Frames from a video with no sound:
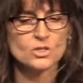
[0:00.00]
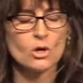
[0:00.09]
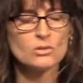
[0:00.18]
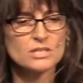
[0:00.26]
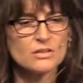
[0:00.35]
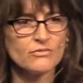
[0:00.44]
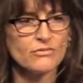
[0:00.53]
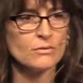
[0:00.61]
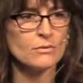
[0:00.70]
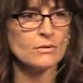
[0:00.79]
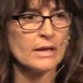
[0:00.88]

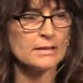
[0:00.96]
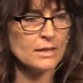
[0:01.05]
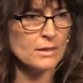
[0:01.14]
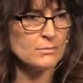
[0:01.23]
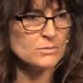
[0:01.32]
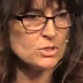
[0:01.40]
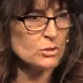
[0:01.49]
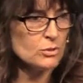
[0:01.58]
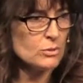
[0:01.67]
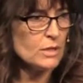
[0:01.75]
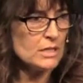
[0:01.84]
Joseph had come
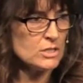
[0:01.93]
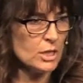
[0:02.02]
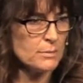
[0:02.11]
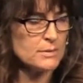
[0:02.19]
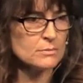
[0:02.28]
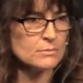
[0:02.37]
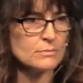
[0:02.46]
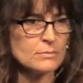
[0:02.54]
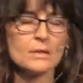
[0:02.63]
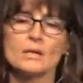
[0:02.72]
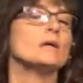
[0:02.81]
to Egypt
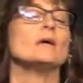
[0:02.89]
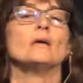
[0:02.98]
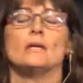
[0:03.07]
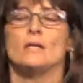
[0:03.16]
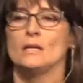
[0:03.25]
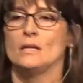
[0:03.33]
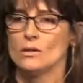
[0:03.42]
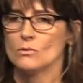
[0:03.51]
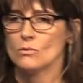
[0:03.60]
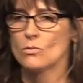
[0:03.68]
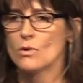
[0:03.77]

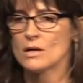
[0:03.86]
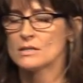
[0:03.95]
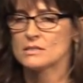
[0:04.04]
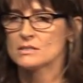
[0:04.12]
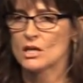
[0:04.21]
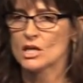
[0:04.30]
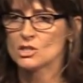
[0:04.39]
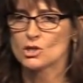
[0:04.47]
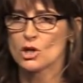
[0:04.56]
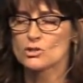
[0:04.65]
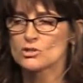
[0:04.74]
he was
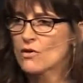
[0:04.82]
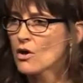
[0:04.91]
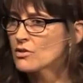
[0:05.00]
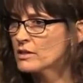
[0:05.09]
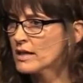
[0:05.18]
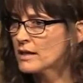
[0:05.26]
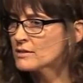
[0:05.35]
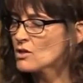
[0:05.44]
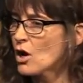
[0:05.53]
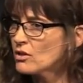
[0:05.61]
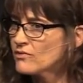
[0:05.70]
in charge of all the
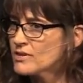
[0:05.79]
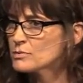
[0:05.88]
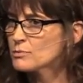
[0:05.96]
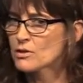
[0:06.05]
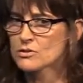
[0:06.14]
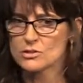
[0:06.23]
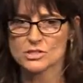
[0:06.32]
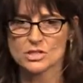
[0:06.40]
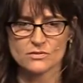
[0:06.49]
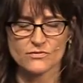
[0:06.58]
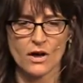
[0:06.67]
land. All of his
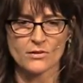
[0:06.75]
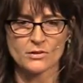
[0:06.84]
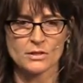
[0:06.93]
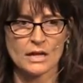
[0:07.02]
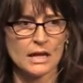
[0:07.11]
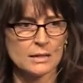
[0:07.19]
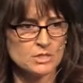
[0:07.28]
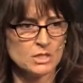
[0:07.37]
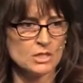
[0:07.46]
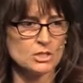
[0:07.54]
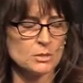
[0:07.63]
brothers, his father, came
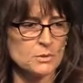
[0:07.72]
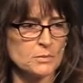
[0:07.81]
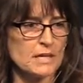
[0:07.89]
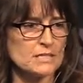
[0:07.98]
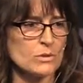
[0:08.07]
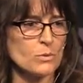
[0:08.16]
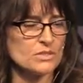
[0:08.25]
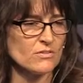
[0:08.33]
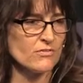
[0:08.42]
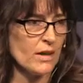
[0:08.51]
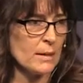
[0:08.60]
to Egypt because there
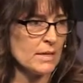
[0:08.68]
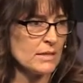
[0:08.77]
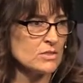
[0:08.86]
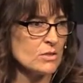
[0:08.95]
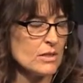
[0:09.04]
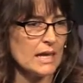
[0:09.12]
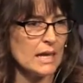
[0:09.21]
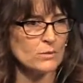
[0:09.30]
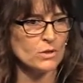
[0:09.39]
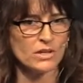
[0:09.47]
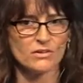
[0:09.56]
was a famine, so they
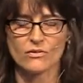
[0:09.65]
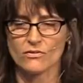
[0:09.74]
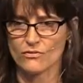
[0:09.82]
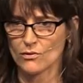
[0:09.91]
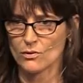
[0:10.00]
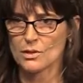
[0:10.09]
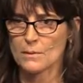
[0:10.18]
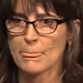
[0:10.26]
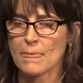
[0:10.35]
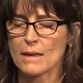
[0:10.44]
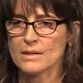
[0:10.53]
came looking for food.
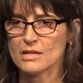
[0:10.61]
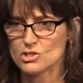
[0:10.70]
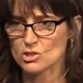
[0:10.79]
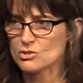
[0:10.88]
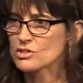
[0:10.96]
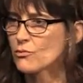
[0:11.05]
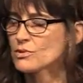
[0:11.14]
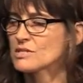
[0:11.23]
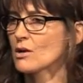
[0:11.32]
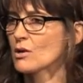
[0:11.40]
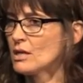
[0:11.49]
And because Joseph
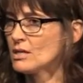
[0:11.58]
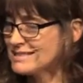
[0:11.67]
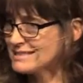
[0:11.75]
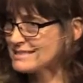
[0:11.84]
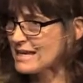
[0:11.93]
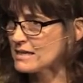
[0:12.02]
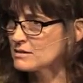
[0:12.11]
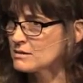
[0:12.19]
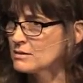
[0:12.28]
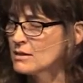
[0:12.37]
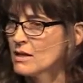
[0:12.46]
was there, he stayed.